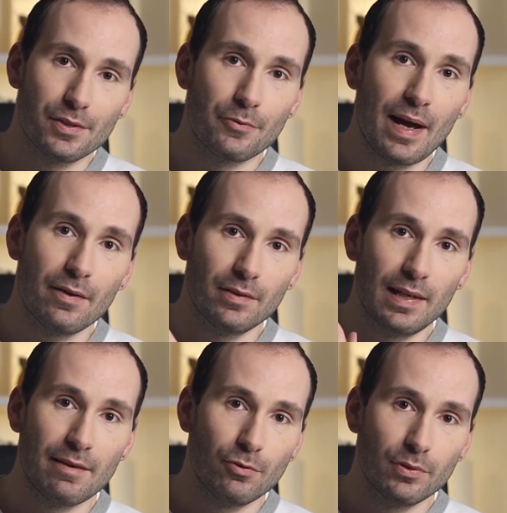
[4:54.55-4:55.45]
around the
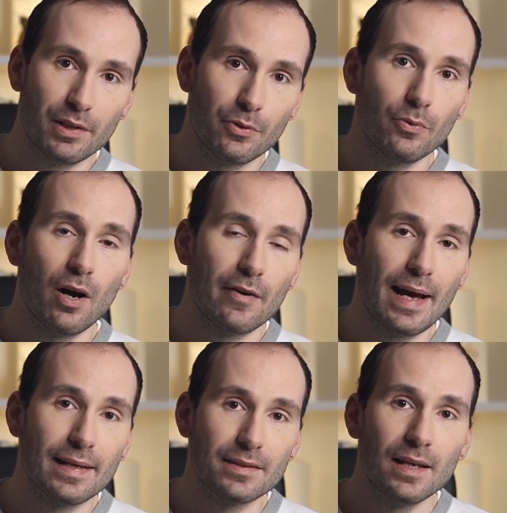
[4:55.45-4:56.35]
level that you are
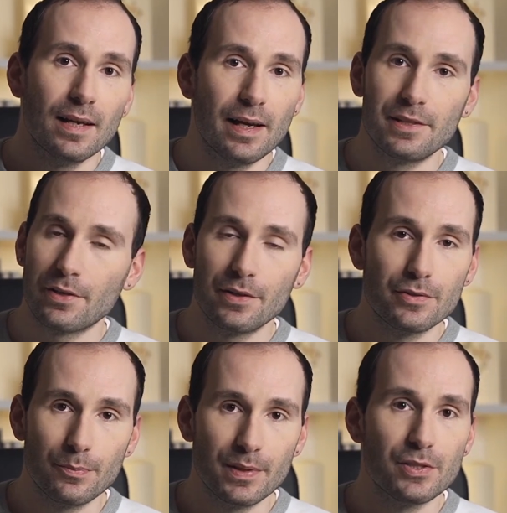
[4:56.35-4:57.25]
at, it's going to
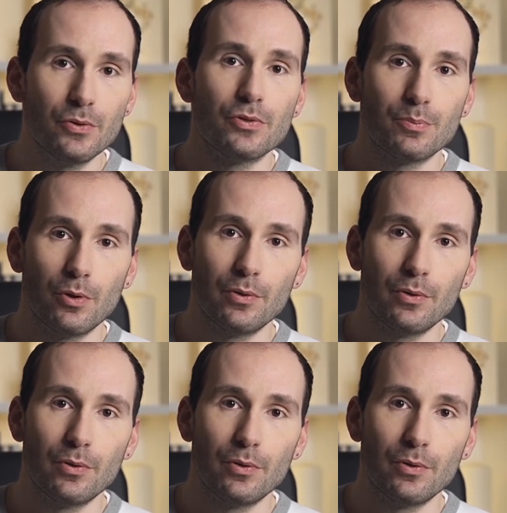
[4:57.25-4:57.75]
be suitable suitable.